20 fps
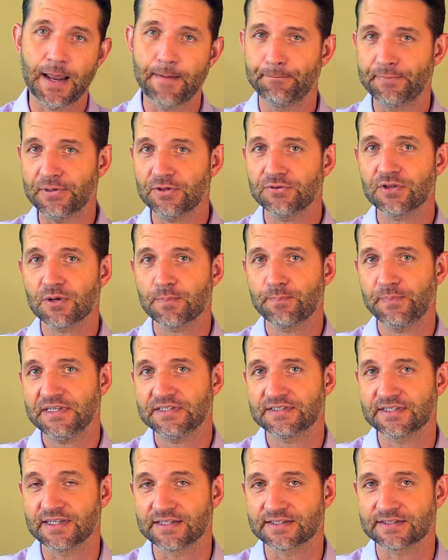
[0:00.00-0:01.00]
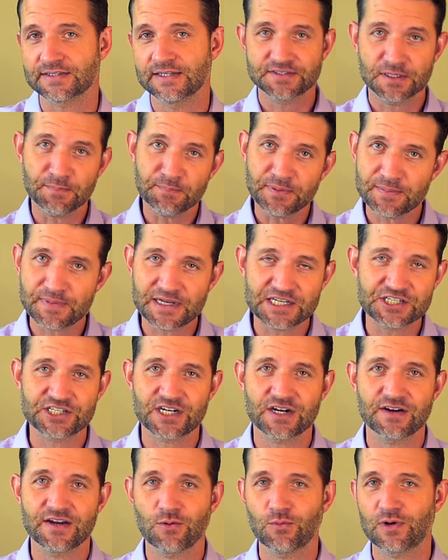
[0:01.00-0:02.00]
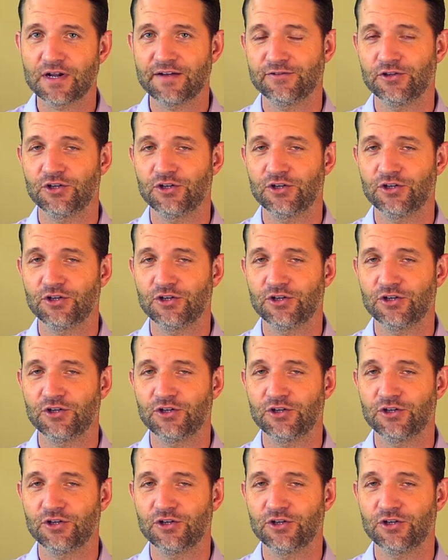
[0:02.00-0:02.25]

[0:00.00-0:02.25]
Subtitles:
and build their business simply by sharing what I've